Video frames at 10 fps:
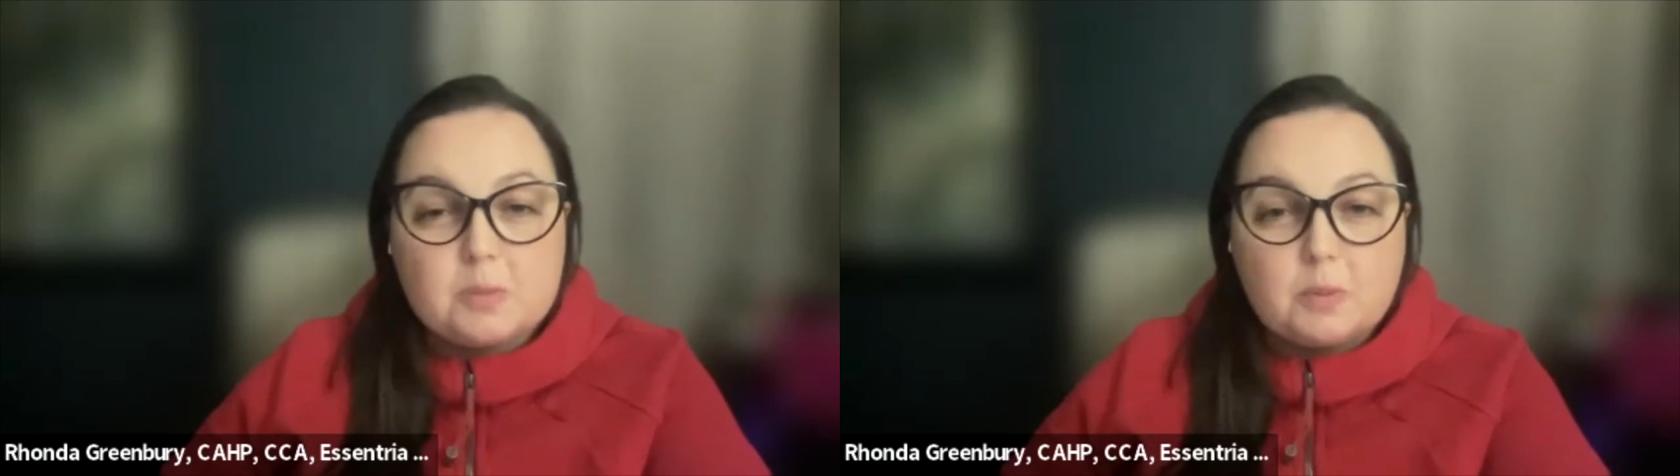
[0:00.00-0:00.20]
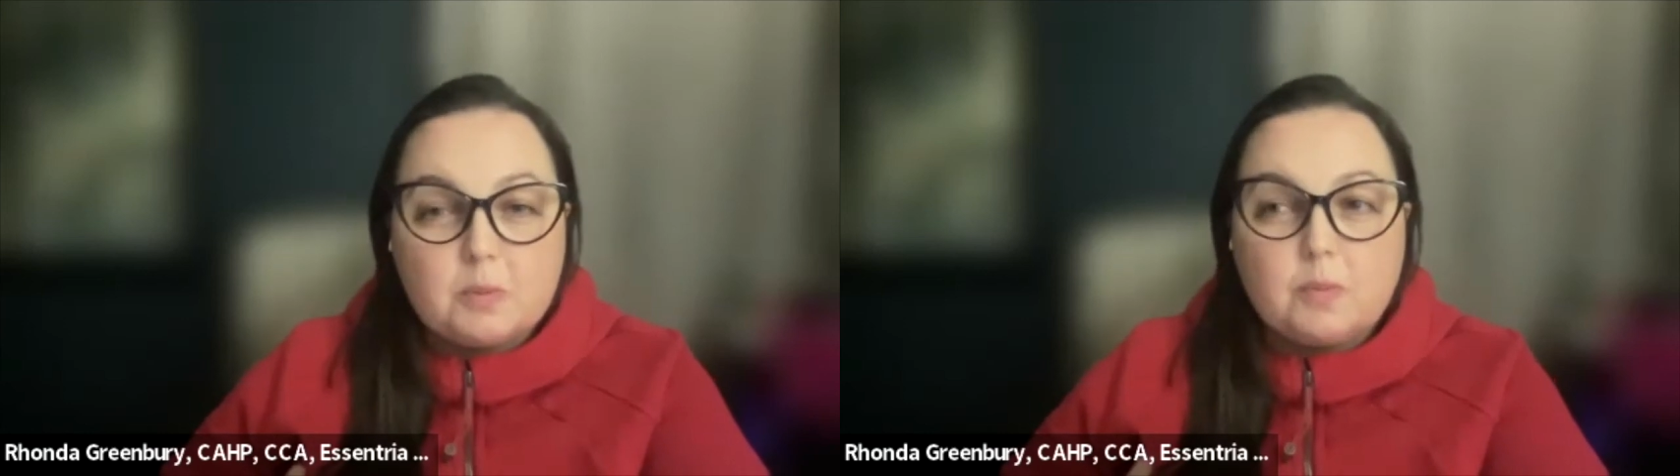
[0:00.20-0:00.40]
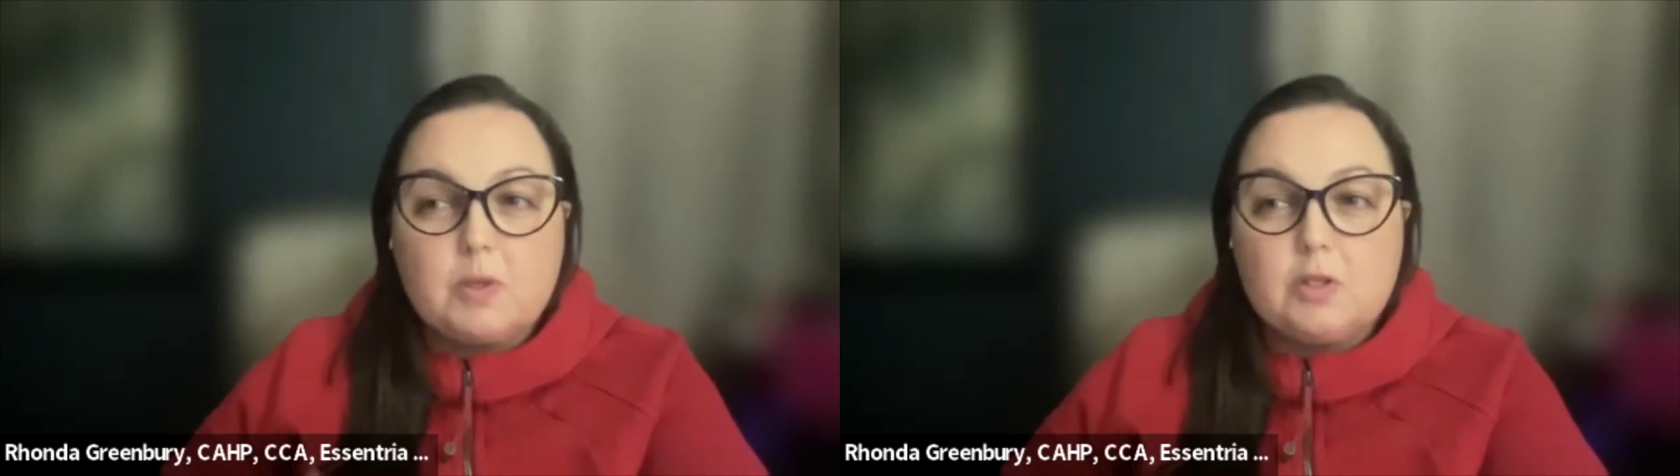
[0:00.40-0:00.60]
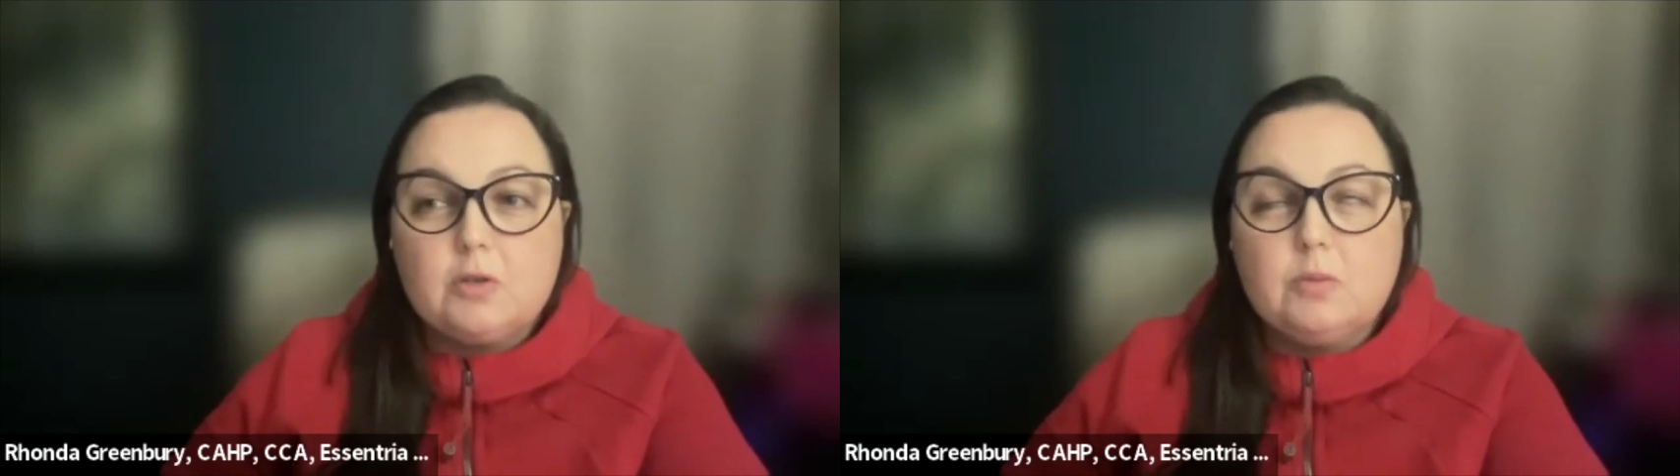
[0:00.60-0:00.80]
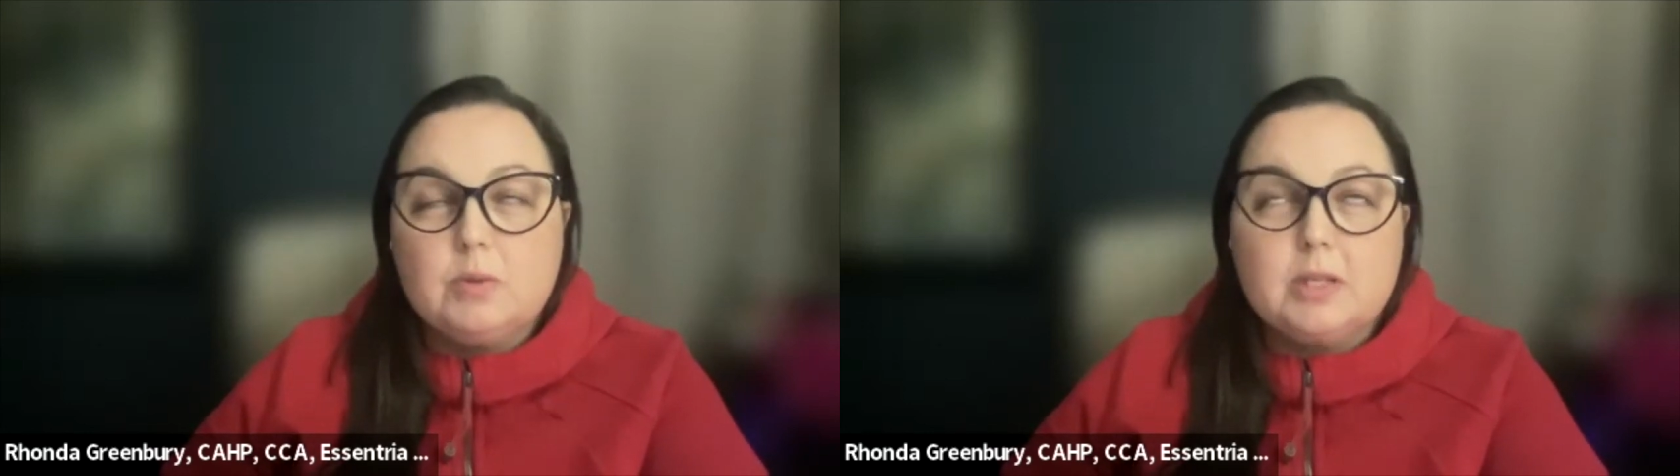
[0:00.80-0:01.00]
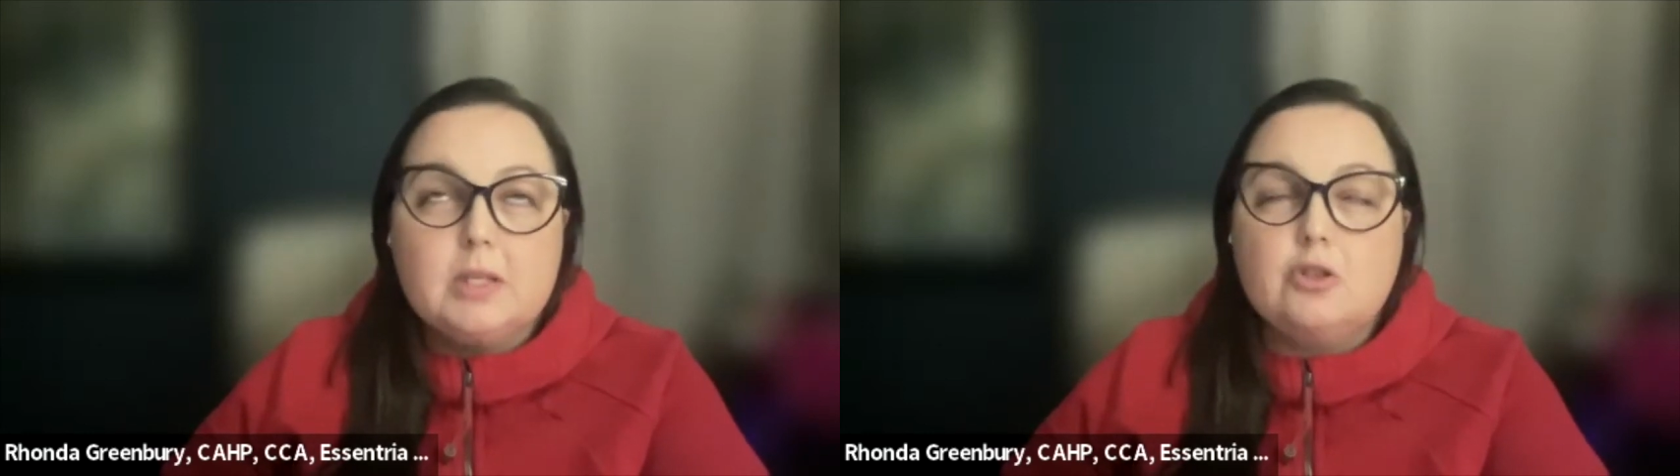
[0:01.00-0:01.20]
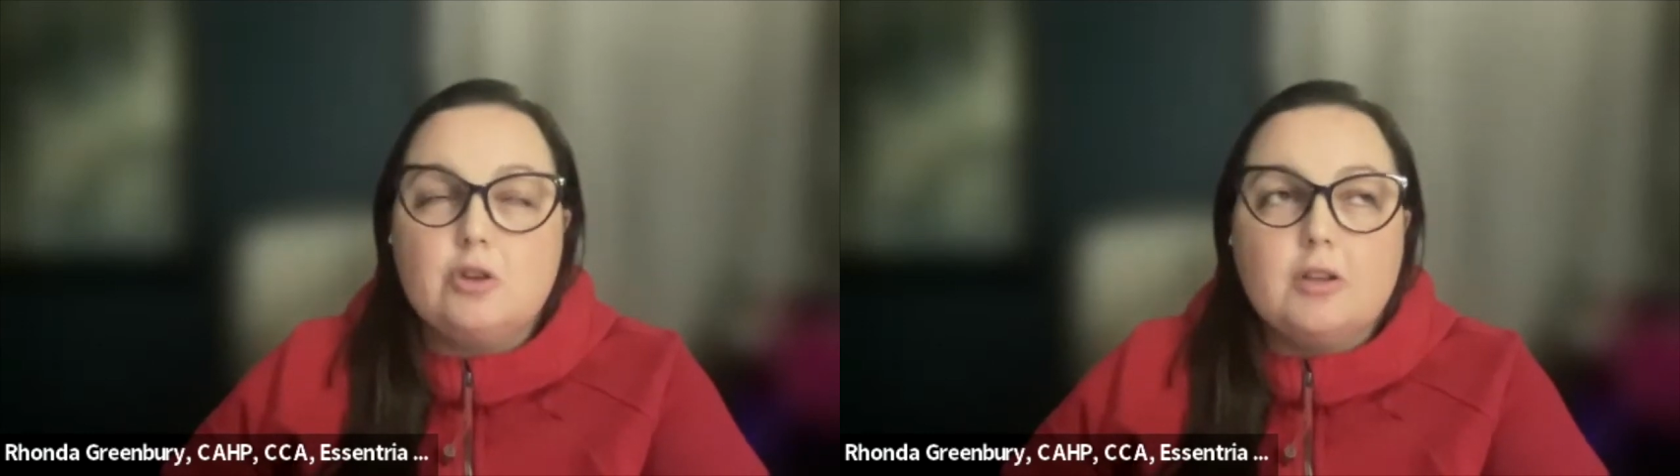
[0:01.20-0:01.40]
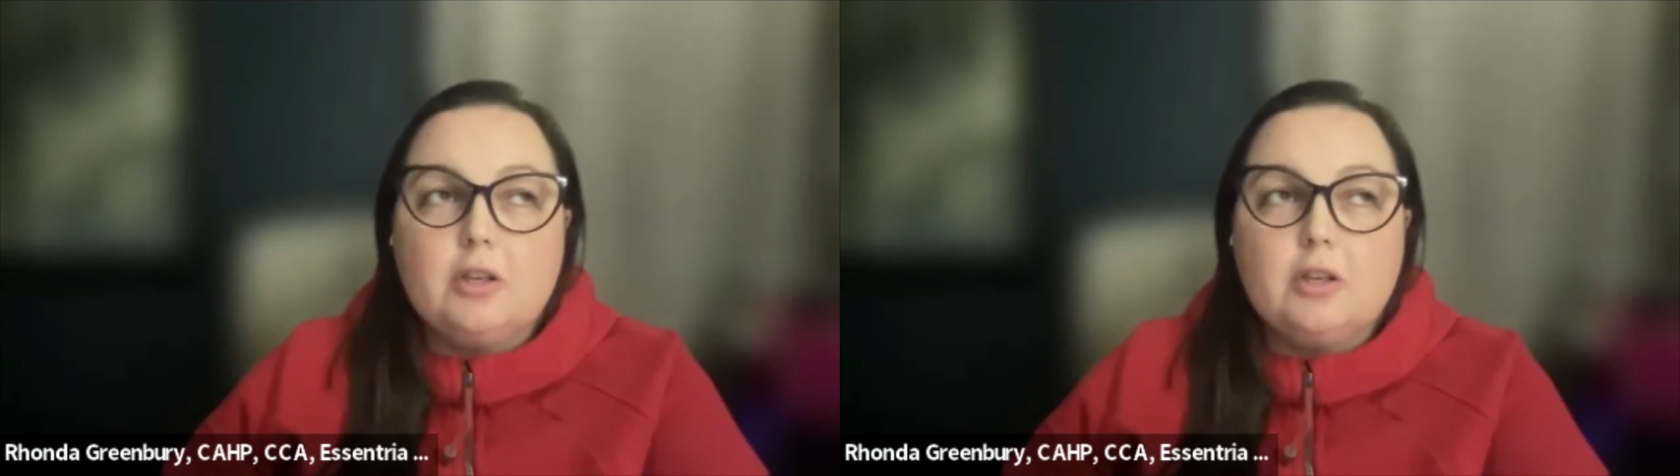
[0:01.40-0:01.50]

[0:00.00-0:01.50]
but we do really strongly